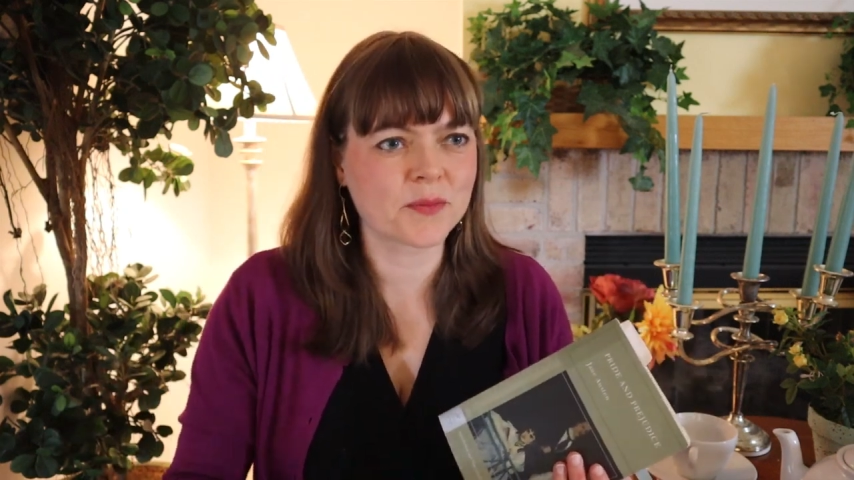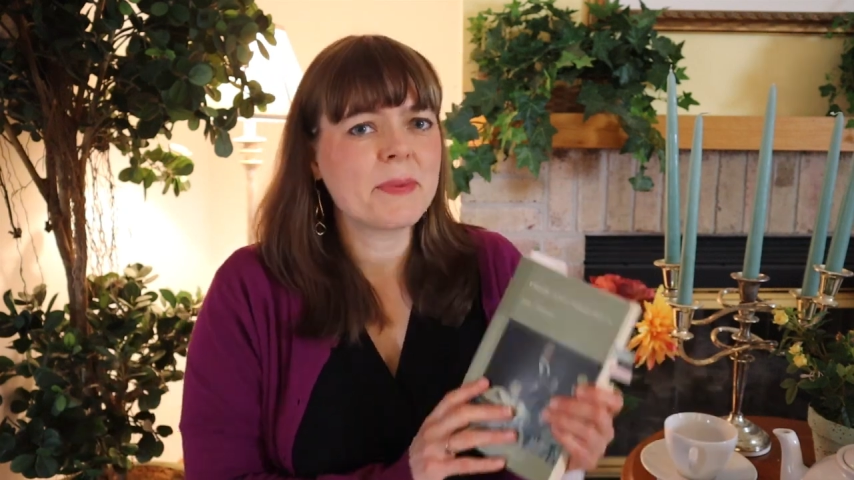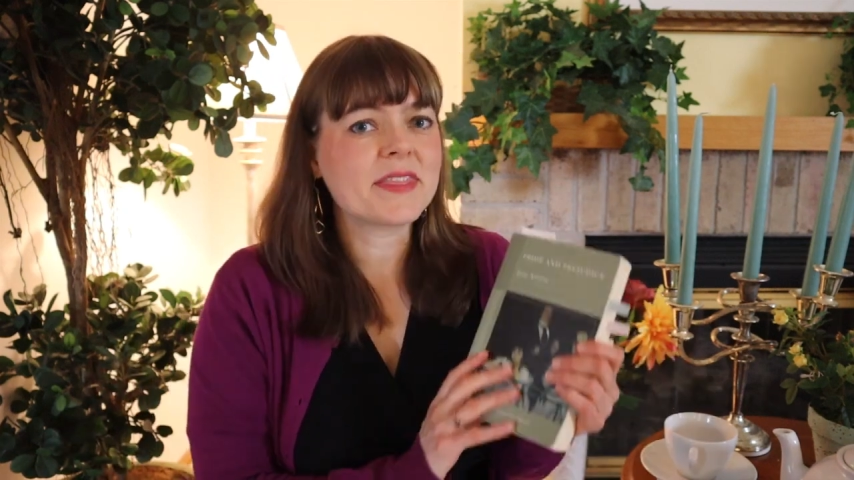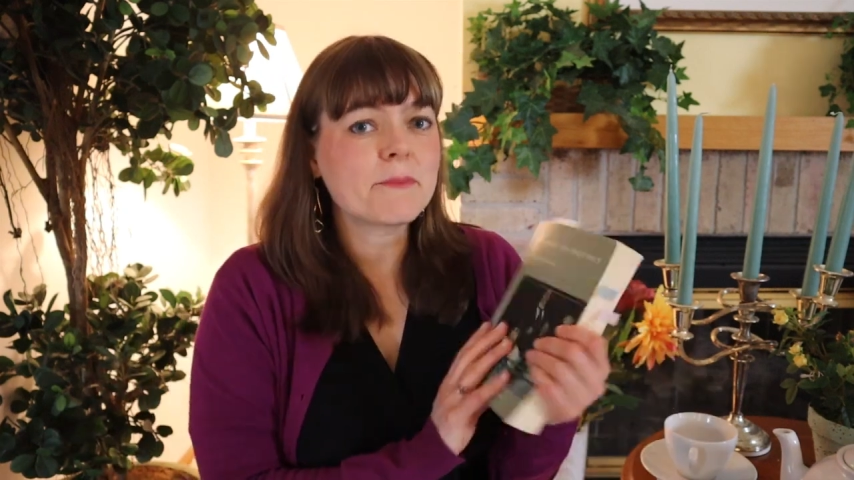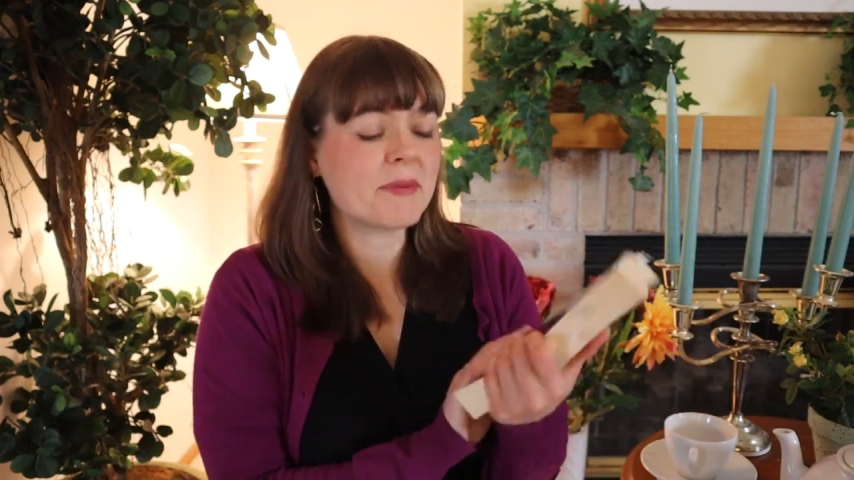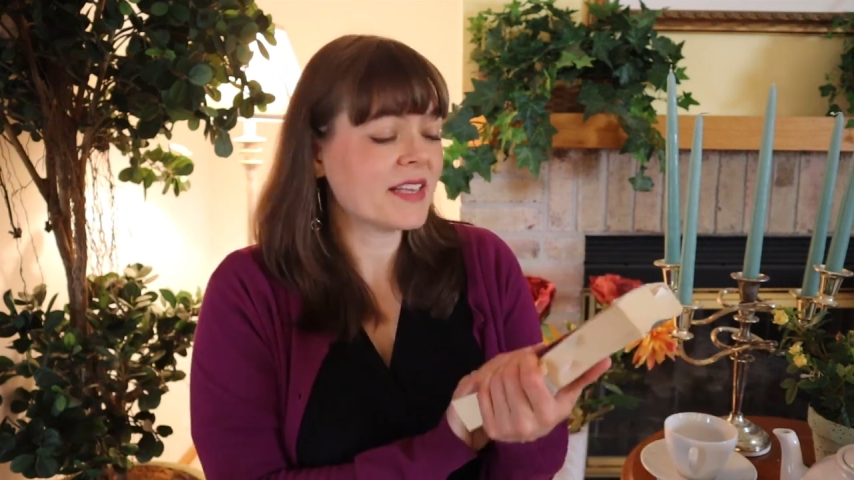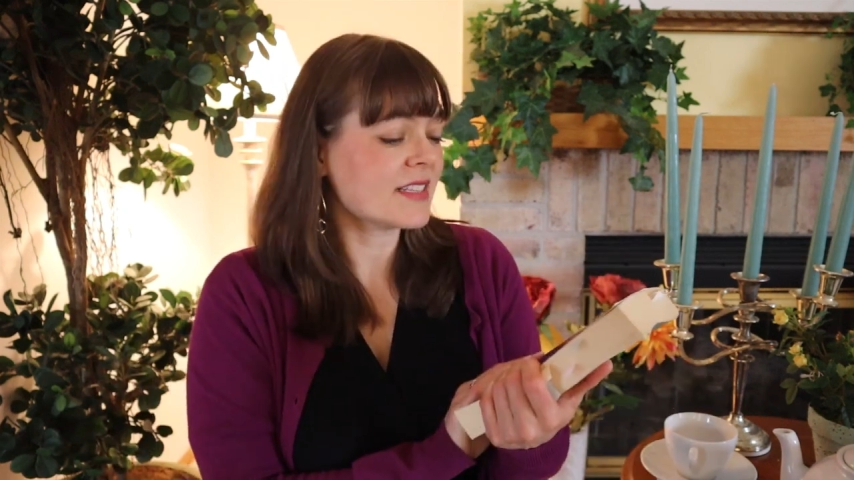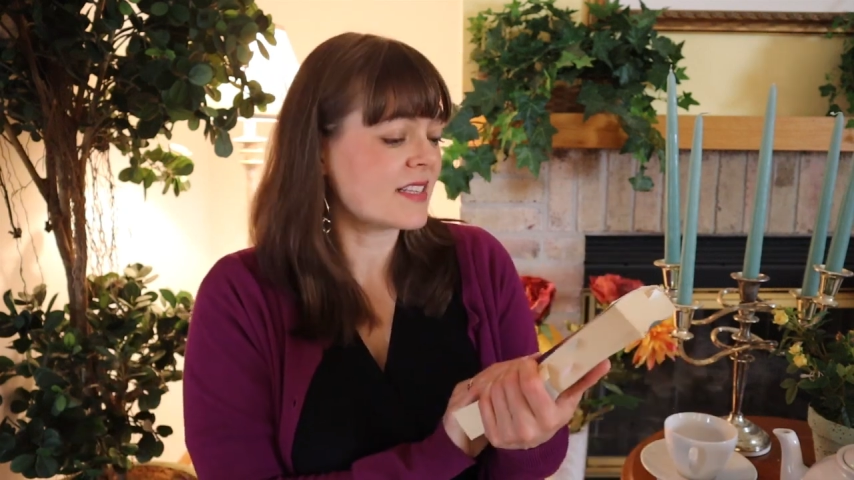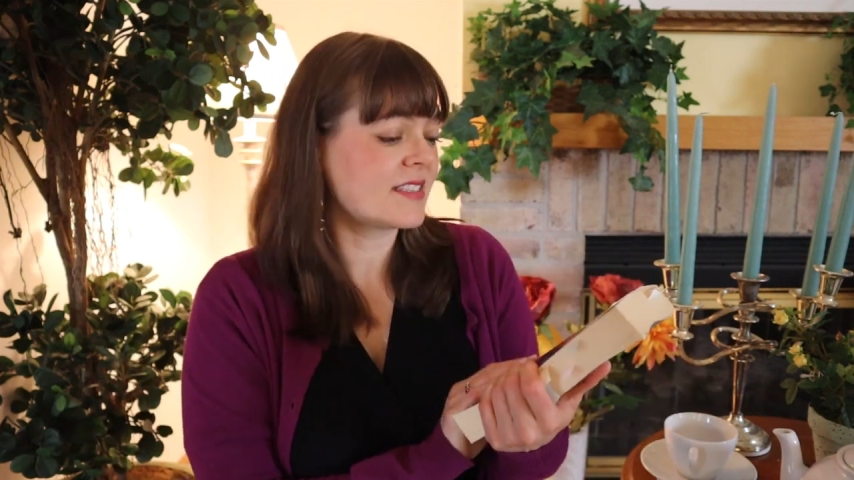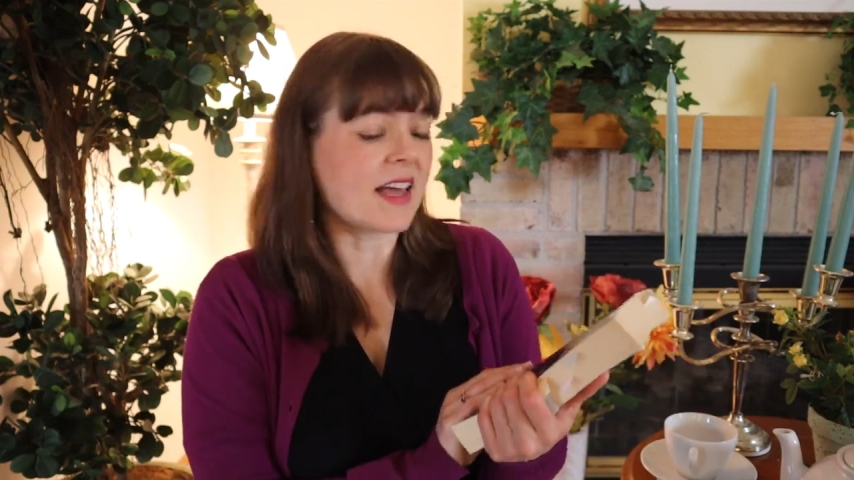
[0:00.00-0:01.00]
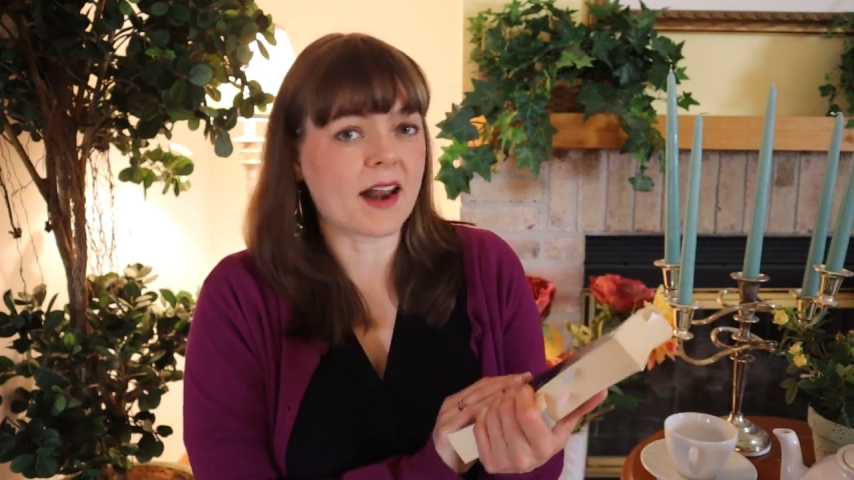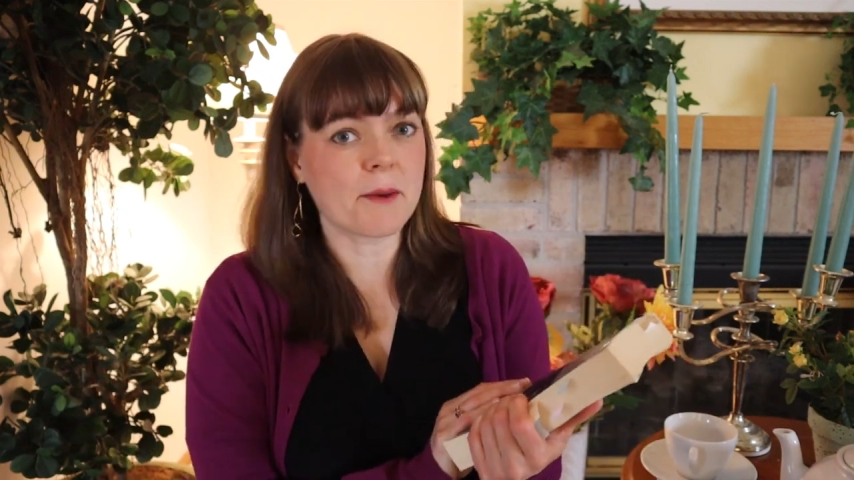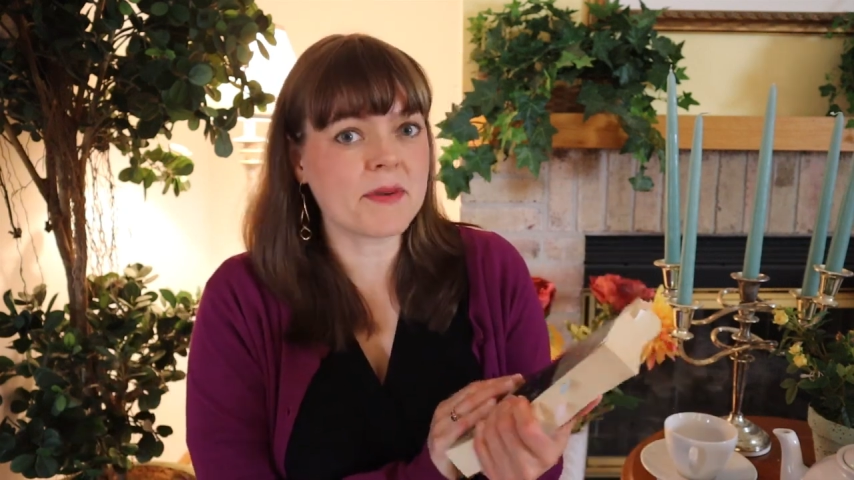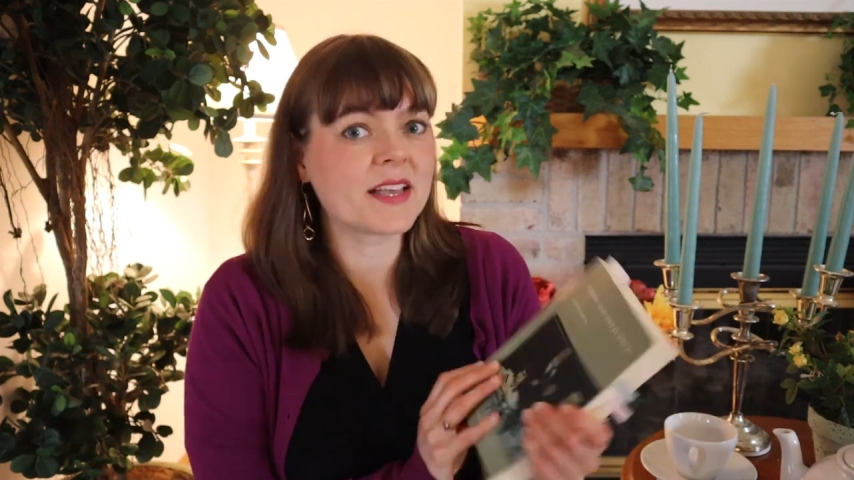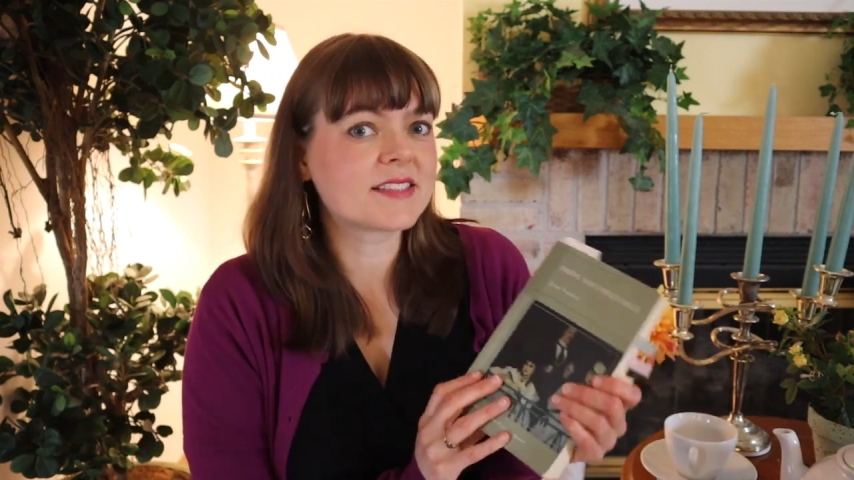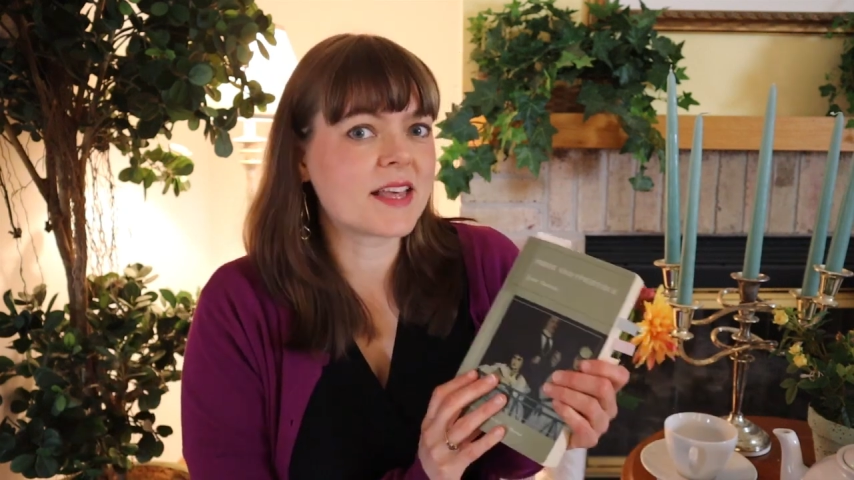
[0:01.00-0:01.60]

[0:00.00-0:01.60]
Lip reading: But the basic setup is